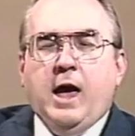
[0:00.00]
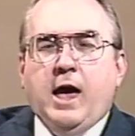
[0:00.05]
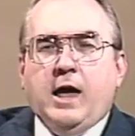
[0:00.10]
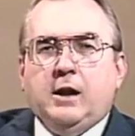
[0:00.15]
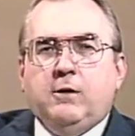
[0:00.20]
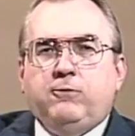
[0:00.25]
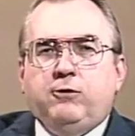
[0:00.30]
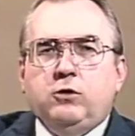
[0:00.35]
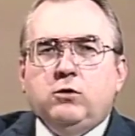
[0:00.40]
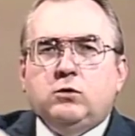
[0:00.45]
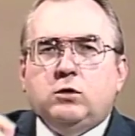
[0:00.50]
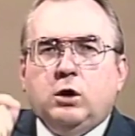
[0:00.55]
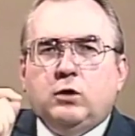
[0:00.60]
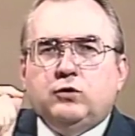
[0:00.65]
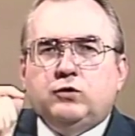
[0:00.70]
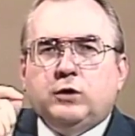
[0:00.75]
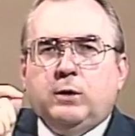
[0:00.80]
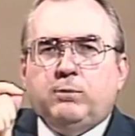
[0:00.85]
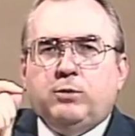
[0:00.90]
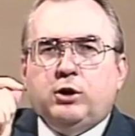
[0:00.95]
And if you know
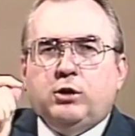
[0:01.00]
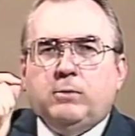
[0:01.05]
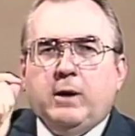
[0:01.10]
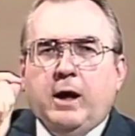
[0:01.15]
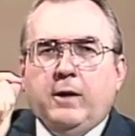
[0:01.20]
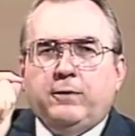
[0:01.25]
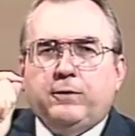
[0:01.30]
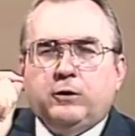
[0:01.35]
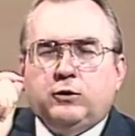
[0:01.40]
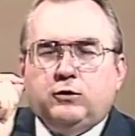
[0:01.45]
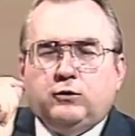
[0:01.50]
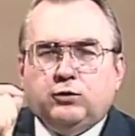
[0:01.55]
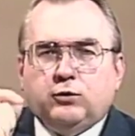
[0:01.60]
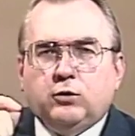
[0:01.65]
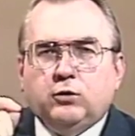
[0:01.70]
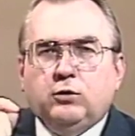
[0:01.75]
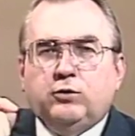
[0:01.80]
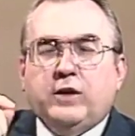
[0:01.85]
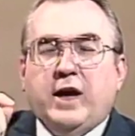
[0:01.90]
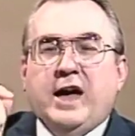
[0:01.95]
something about the
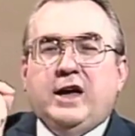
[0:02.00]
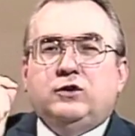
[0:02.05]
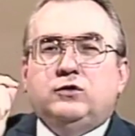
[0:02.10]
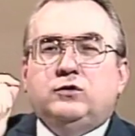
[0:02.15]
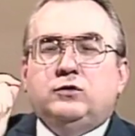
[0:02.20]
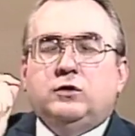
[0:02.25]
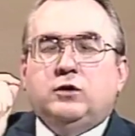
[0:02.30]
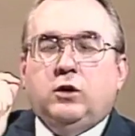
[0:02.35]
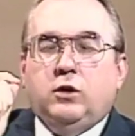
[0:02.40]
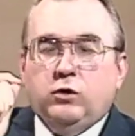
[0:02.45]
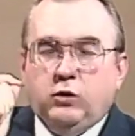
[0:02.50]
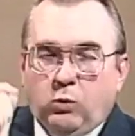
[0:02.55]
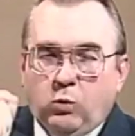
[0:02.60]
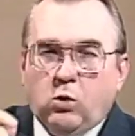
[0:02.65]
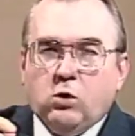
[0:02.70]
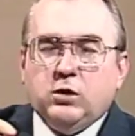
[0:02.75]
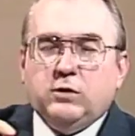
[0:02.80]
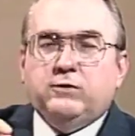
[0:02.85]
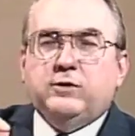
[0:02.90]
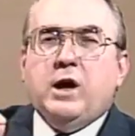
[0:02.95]
truth as the, the
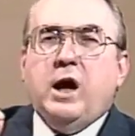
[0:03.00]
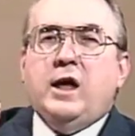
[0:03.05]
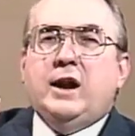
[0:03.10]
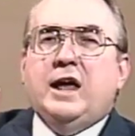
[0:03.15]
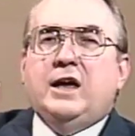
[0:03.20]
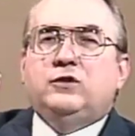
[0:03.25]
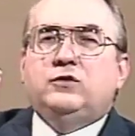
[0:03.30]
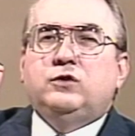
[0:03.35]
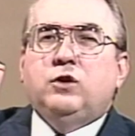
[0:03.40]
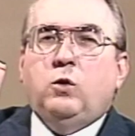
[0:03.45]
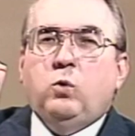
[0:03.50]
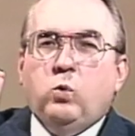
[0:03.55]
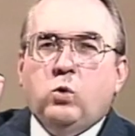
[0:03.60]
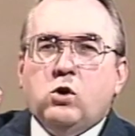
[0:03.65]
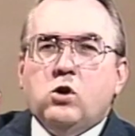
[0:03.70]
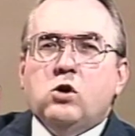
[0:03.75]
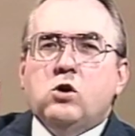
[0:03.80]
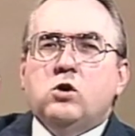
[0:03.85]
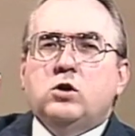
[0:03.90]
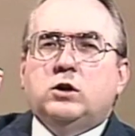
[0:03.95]
Word of God as the
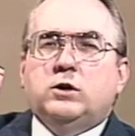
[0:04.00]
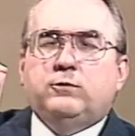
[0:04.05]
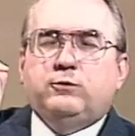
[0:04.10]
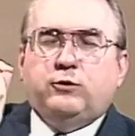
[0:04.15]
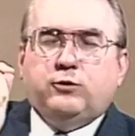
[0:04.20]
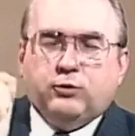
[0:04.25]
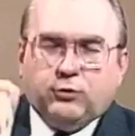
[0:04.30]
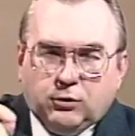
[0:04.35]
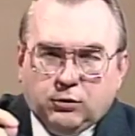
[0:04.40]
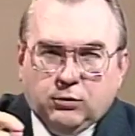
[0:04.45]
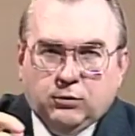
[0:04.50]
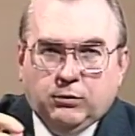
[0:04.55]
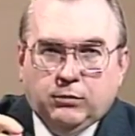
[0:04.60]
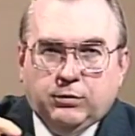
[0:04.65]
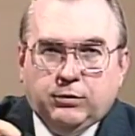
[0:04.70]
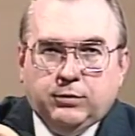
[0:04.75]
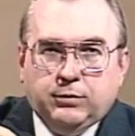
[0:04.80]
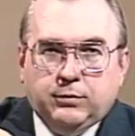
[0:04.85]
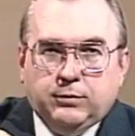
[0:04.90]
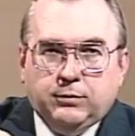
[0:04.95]
Word of
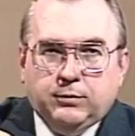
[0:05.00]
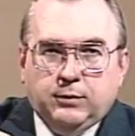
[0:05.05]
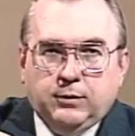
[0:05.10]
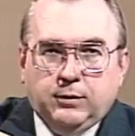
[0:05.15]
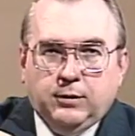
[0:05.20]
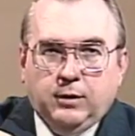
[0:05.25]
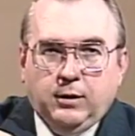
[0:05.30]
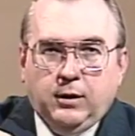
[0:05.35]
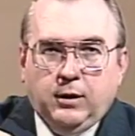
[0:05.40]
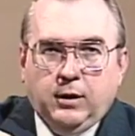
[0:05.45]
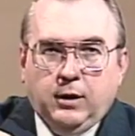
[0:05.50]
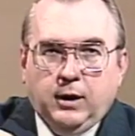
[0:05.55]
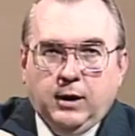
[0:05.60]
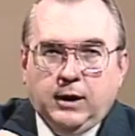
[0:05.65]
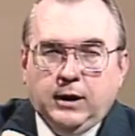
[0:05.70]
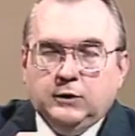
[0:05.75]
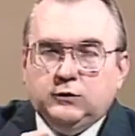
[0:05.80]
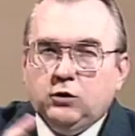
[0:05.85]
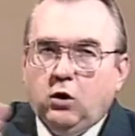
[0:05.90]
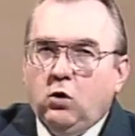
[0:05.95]
truth,
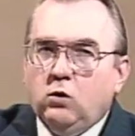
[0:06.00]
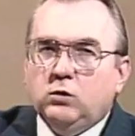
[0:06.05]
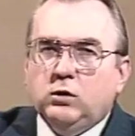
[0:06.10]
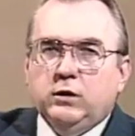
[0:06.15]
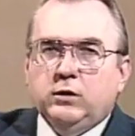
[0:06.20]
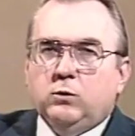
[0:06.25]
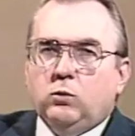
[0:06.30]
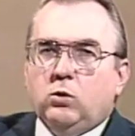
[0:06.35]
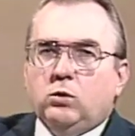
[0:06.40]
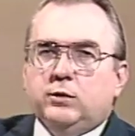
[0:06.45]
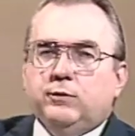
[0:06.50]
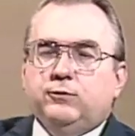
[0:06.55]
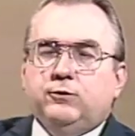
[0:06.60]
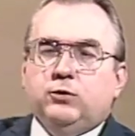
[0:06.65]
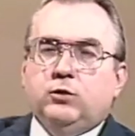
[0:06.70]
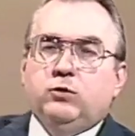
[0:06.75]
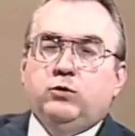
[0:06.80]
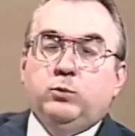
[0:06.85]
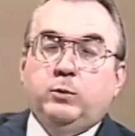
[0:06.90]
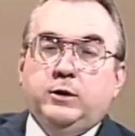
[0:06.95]
and it's only the Word of
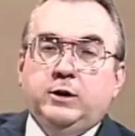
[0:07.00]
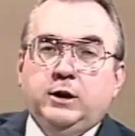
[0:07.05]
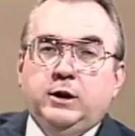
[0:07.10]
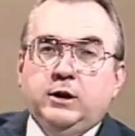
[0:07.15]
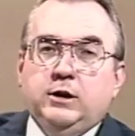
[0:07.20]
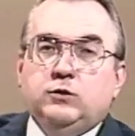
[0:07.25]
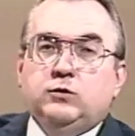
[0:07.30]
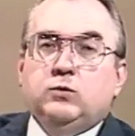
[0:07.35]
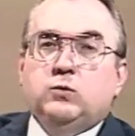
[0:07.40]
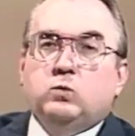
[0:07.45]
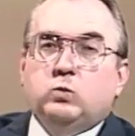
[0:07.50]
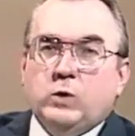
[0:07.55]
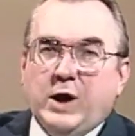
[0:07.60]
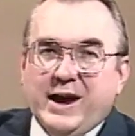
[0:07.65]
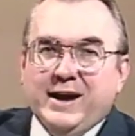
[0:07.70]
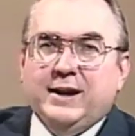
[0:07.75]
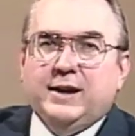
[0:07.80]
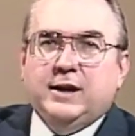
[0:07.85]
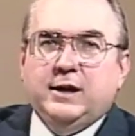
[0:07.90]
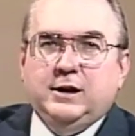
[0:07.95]
truth when it is
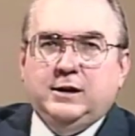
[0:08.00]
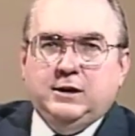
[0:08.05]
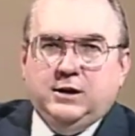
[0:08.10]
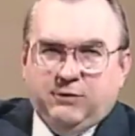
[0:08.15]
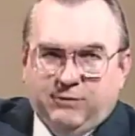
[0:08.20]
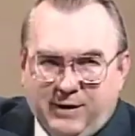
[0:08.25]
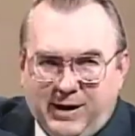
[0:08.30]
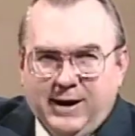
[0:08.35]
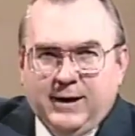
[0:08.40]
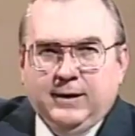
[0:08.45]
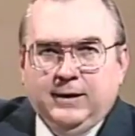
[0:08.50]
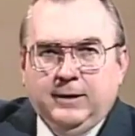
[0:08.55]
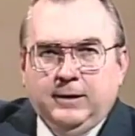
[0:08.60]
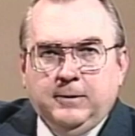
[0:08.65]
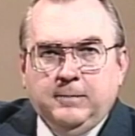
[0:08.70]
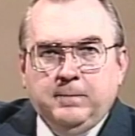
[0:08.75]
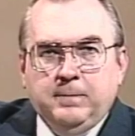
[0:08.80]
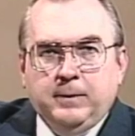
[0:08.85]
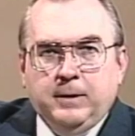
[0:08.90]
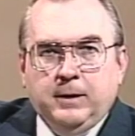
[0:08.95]
rightly divided,